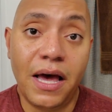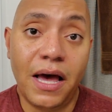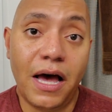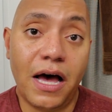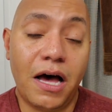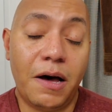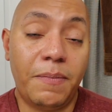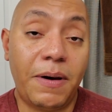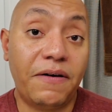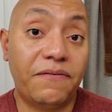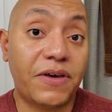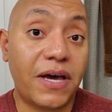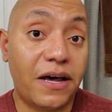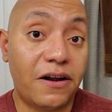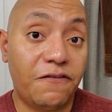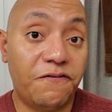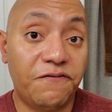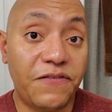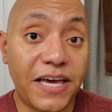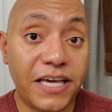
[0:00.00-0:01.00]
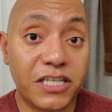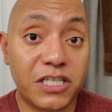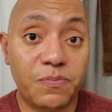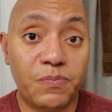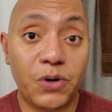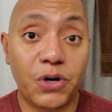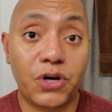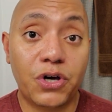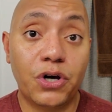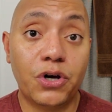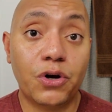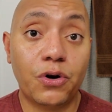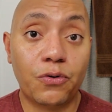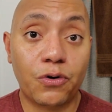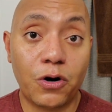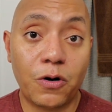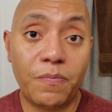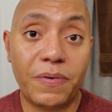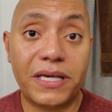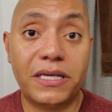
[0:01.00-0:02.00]
I've got a Facebook
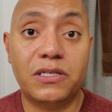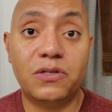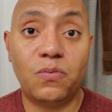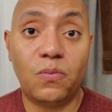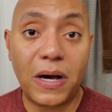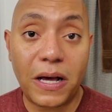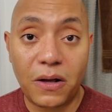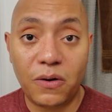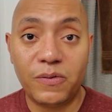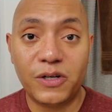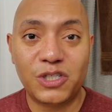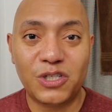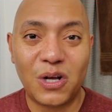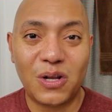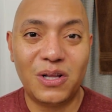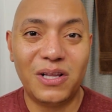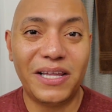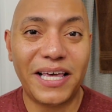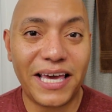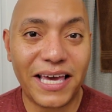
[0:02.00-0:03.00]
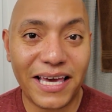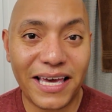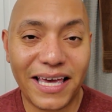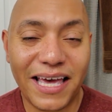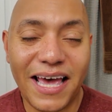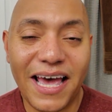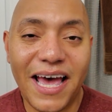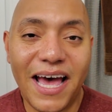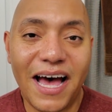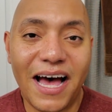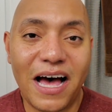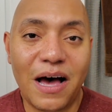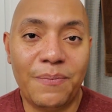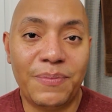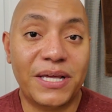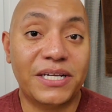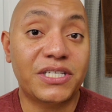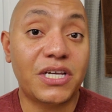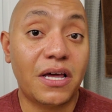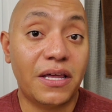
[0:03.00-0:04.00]
group as well, which I'll link,
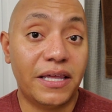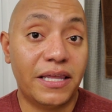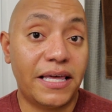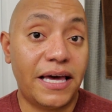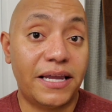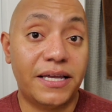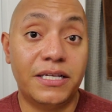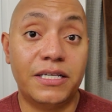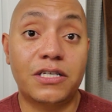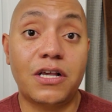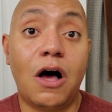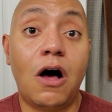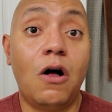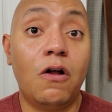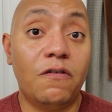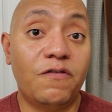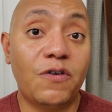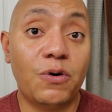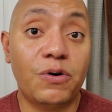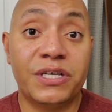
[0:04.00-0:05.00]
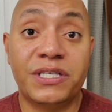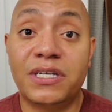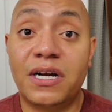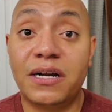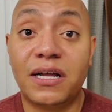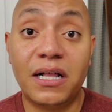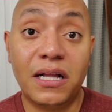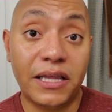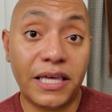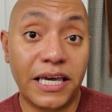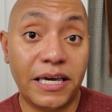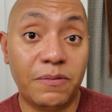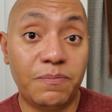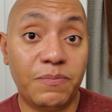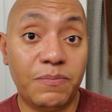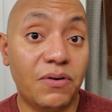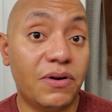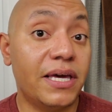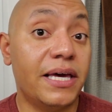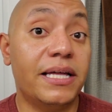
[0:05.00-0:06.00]
that is all focused on clean
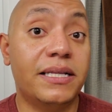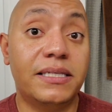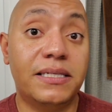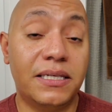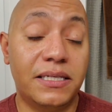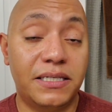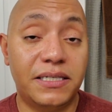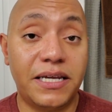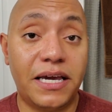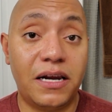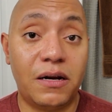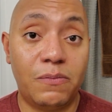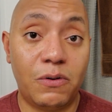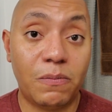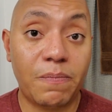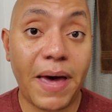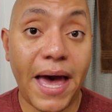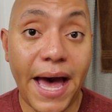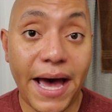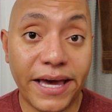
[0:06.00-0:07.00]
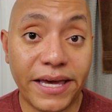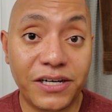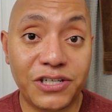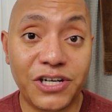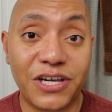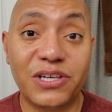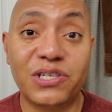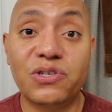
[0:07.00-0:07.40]
beauty and sustainable packaging.